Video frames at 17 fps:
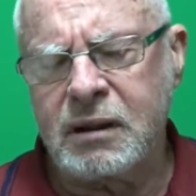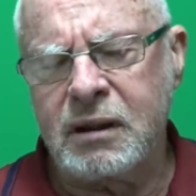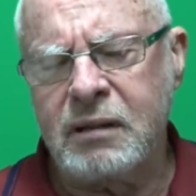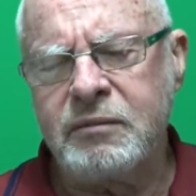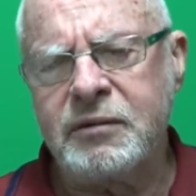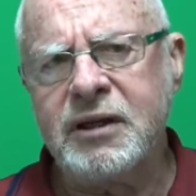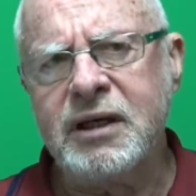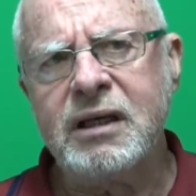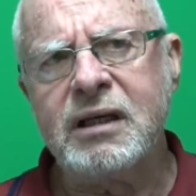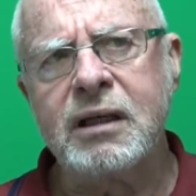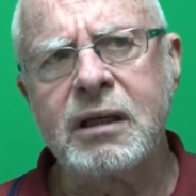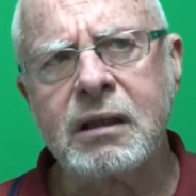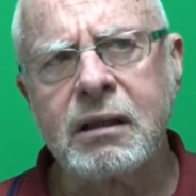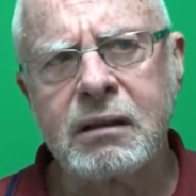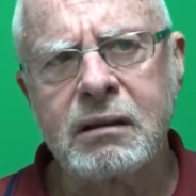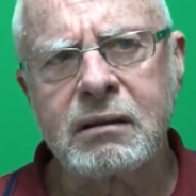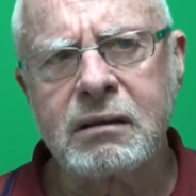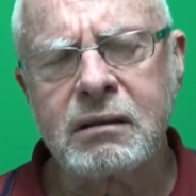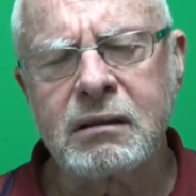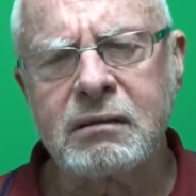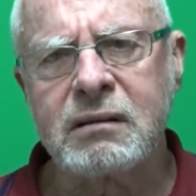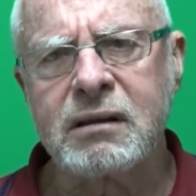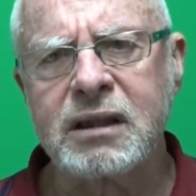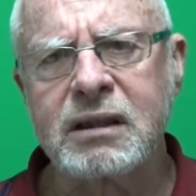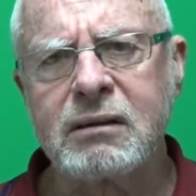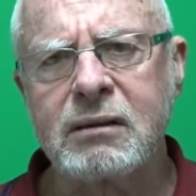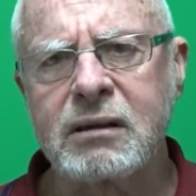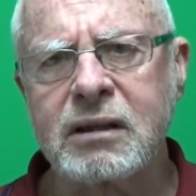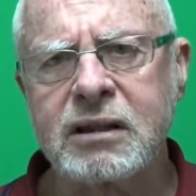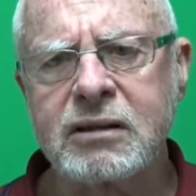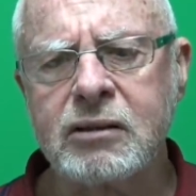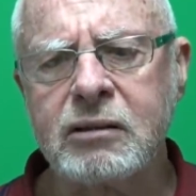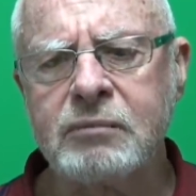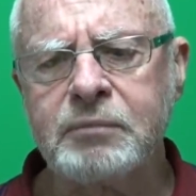I'm thinking, all right, look,
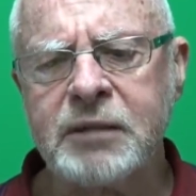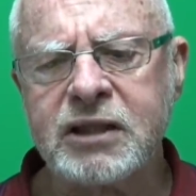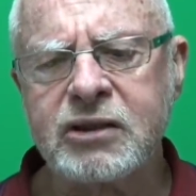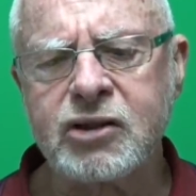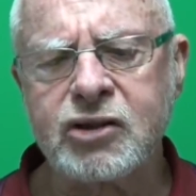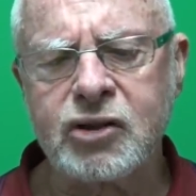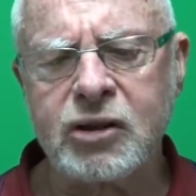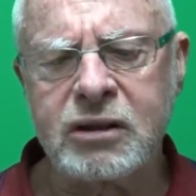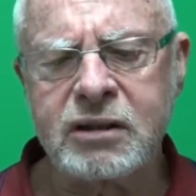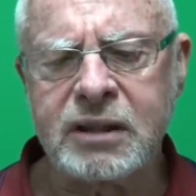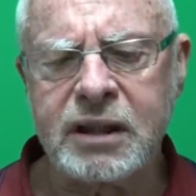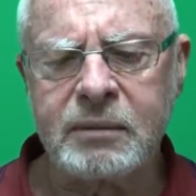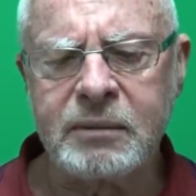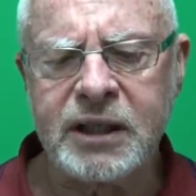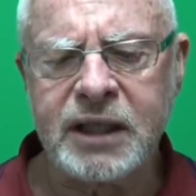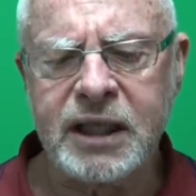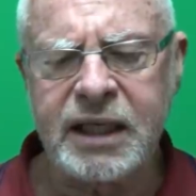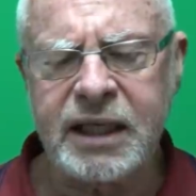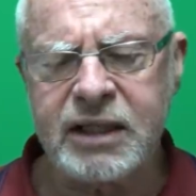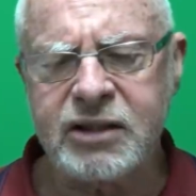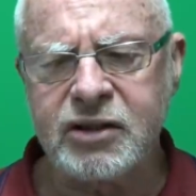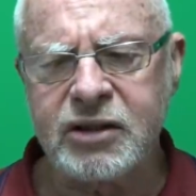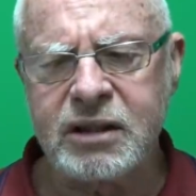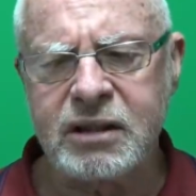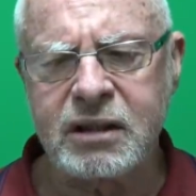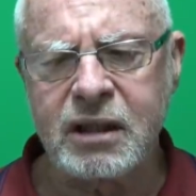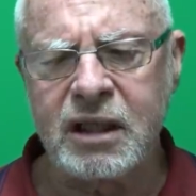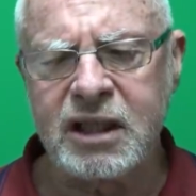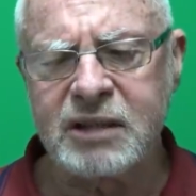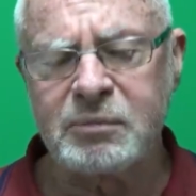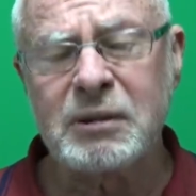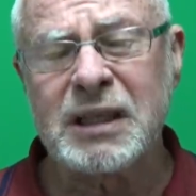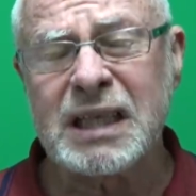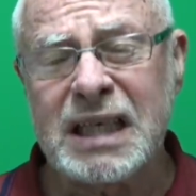there's not much chance that I'm going to catch these
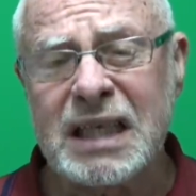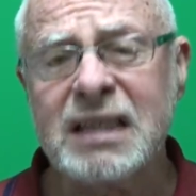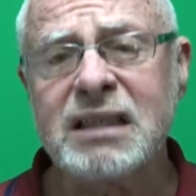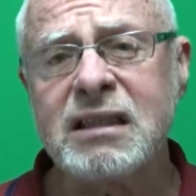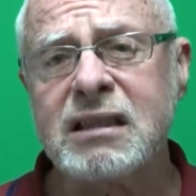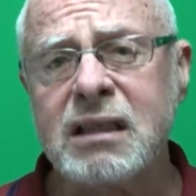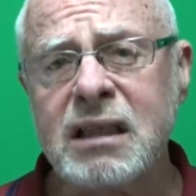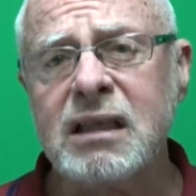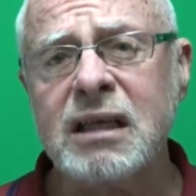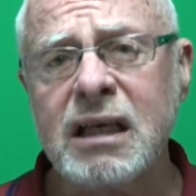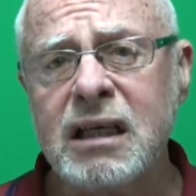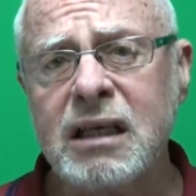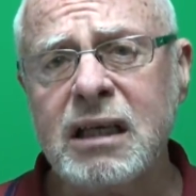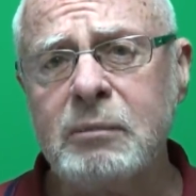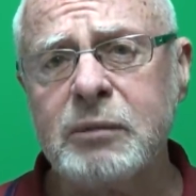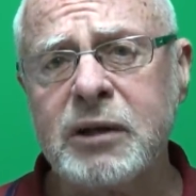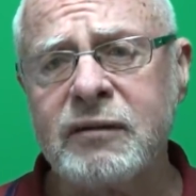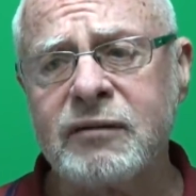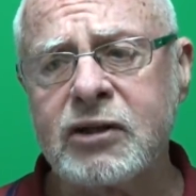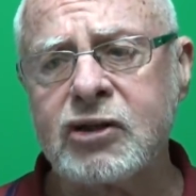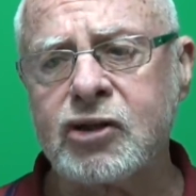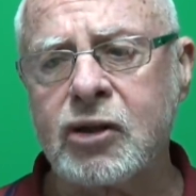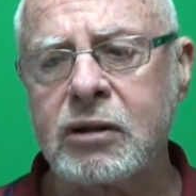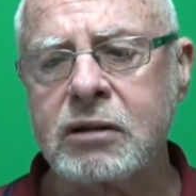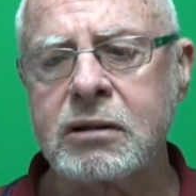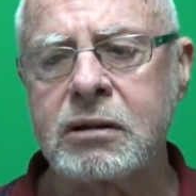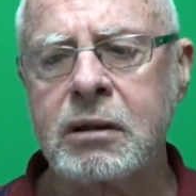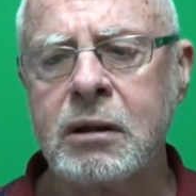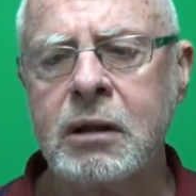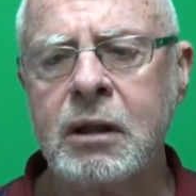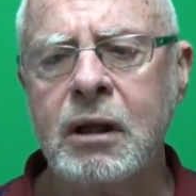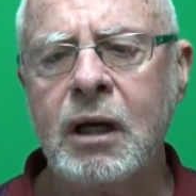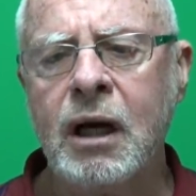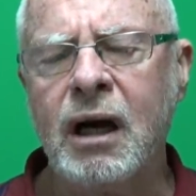guys, but there is still a little bit of a chance.
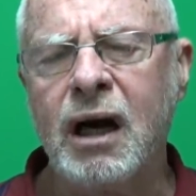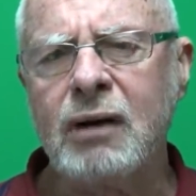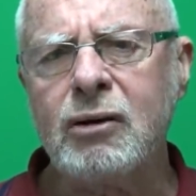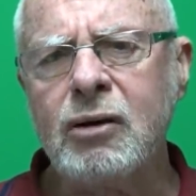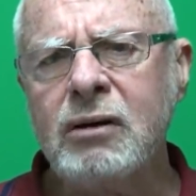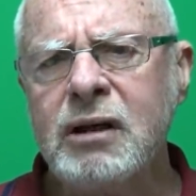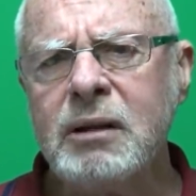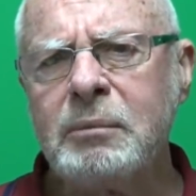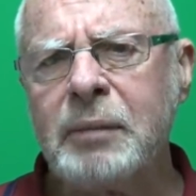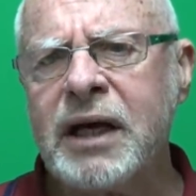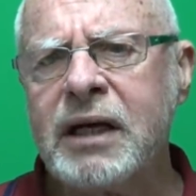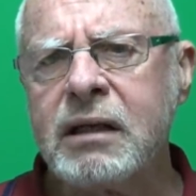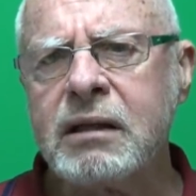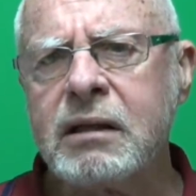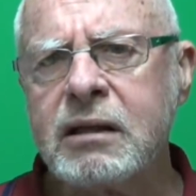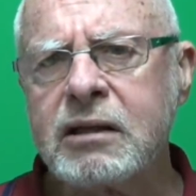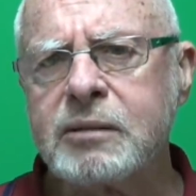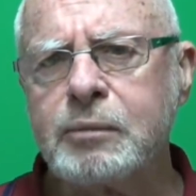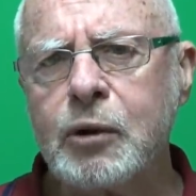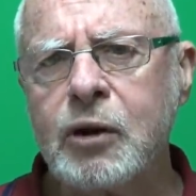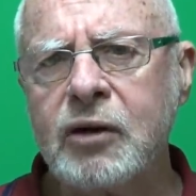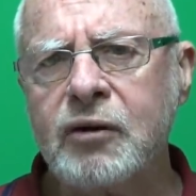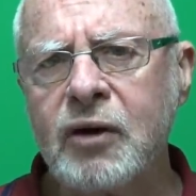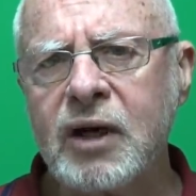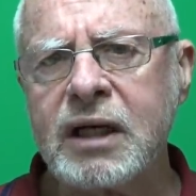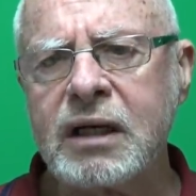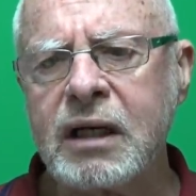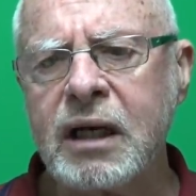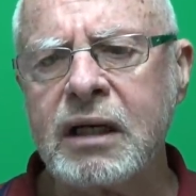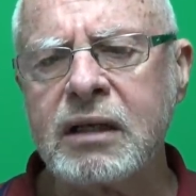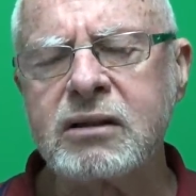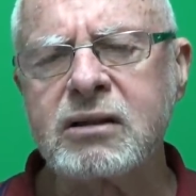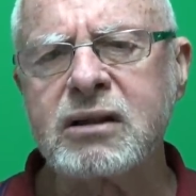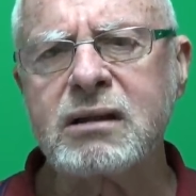I can't abandon the spur right
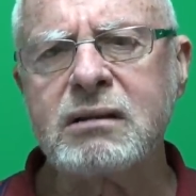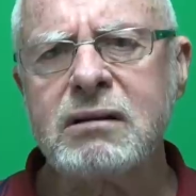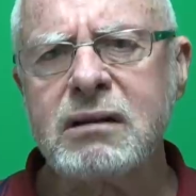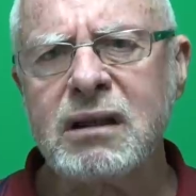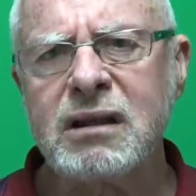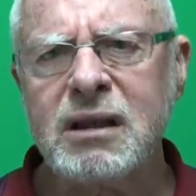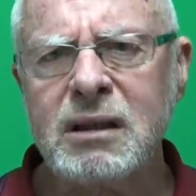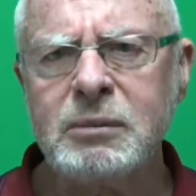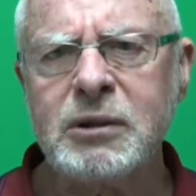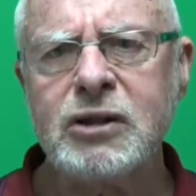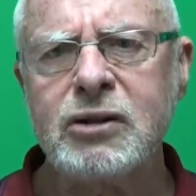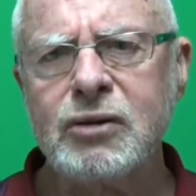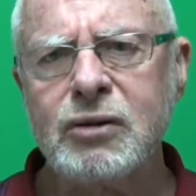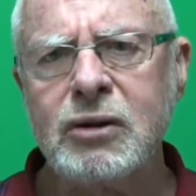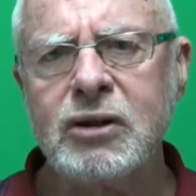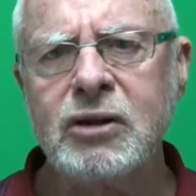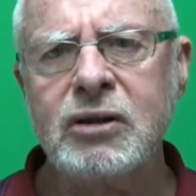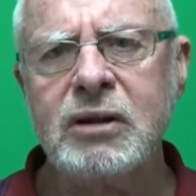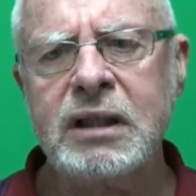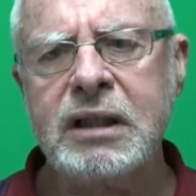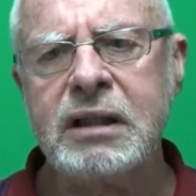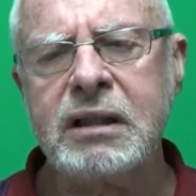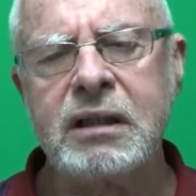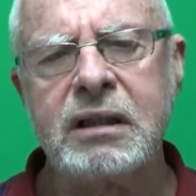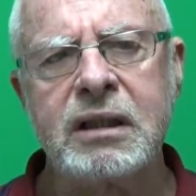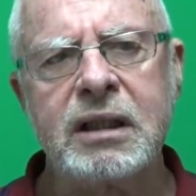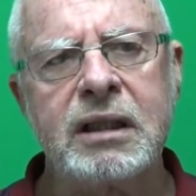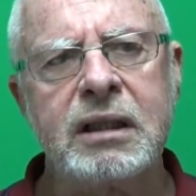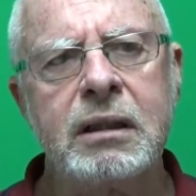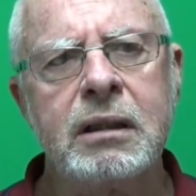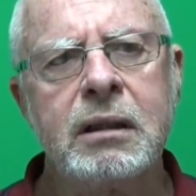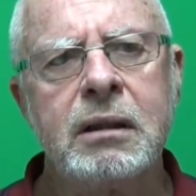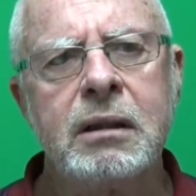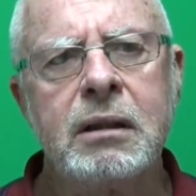now. It's still a little bit too early in the
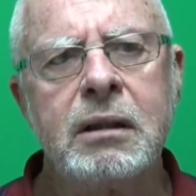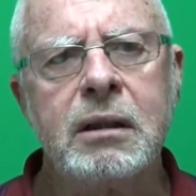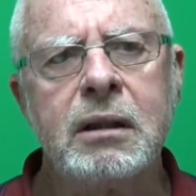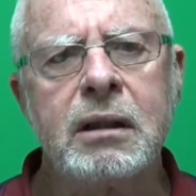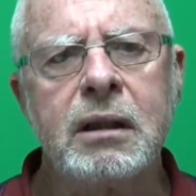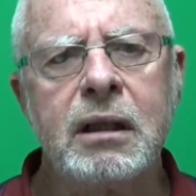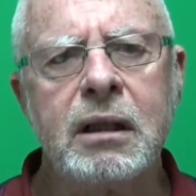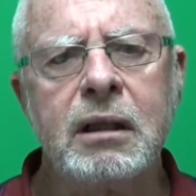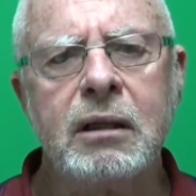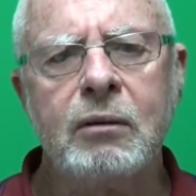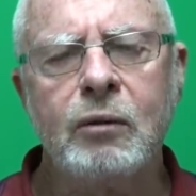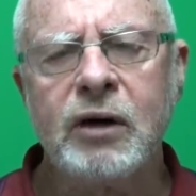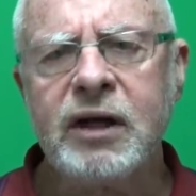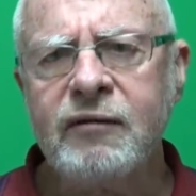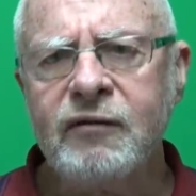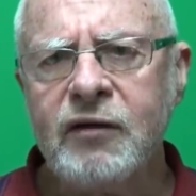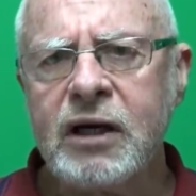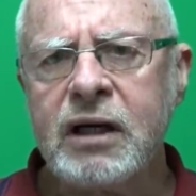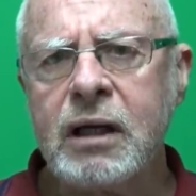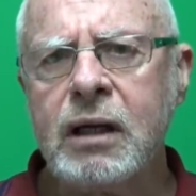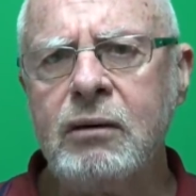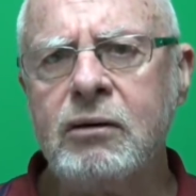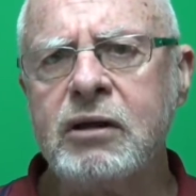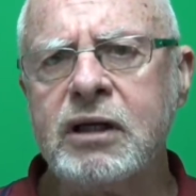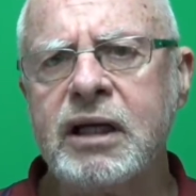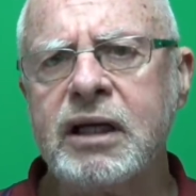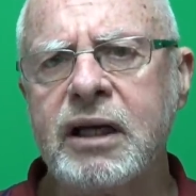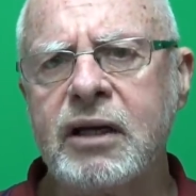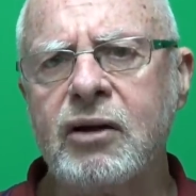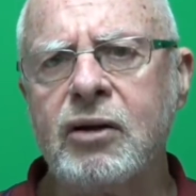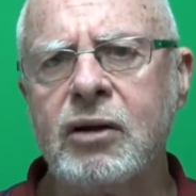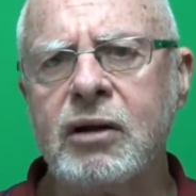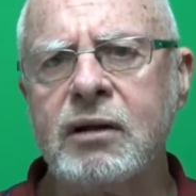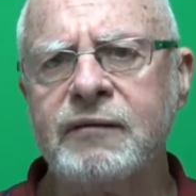day. What if I go on
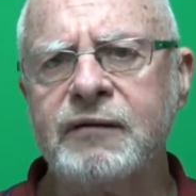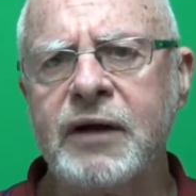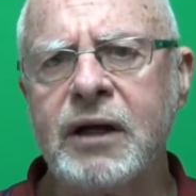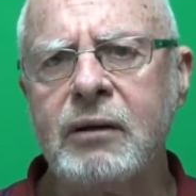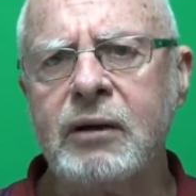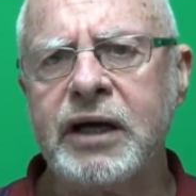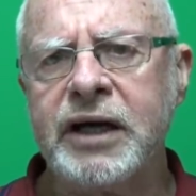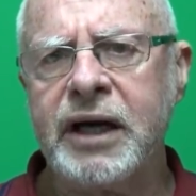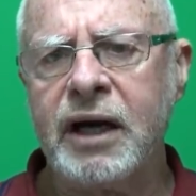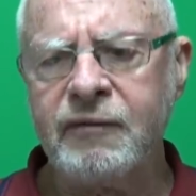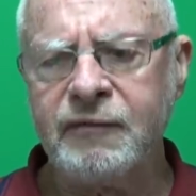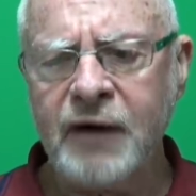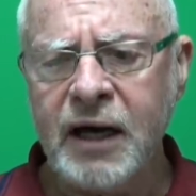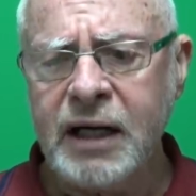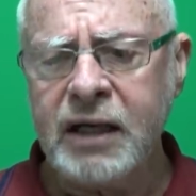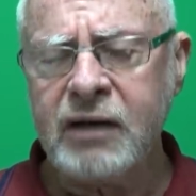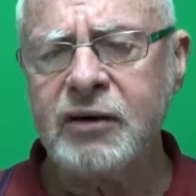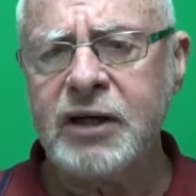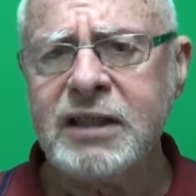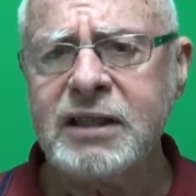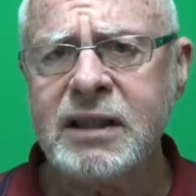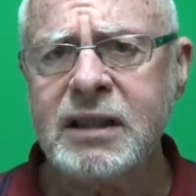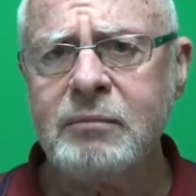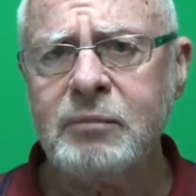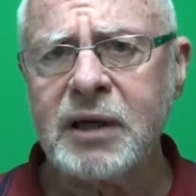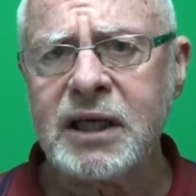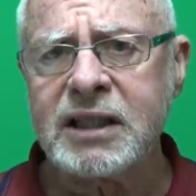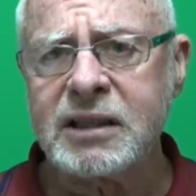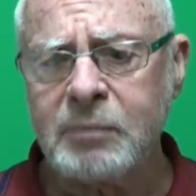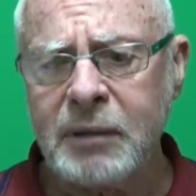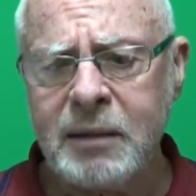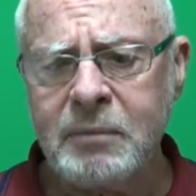another half hour and I find a resting place?